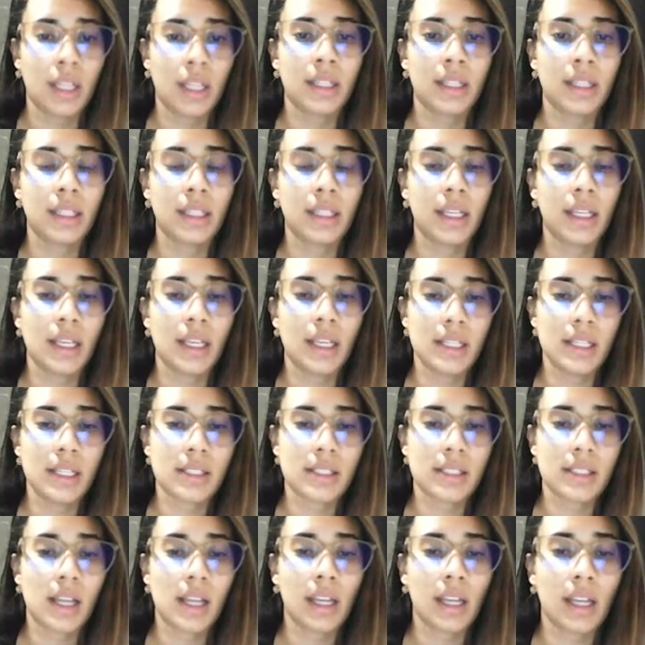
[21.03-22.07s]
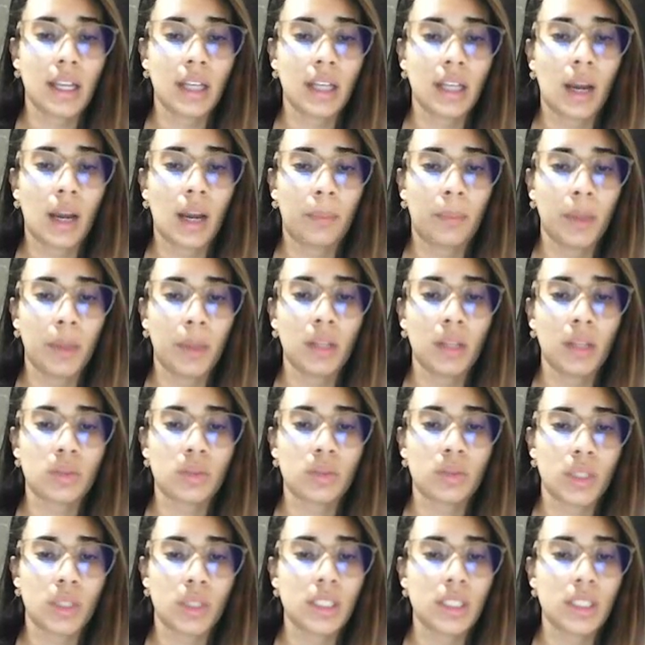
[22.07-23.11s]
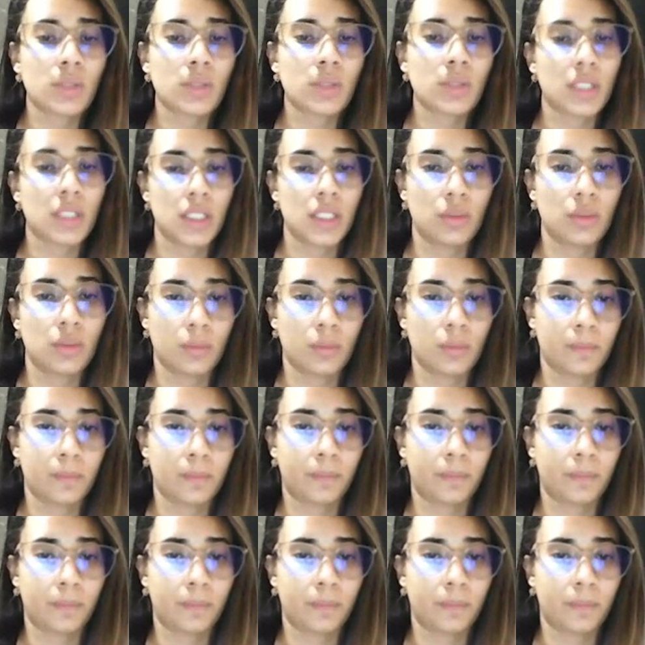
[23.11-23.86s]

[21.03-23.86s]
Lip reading: The date is 9 April 2022.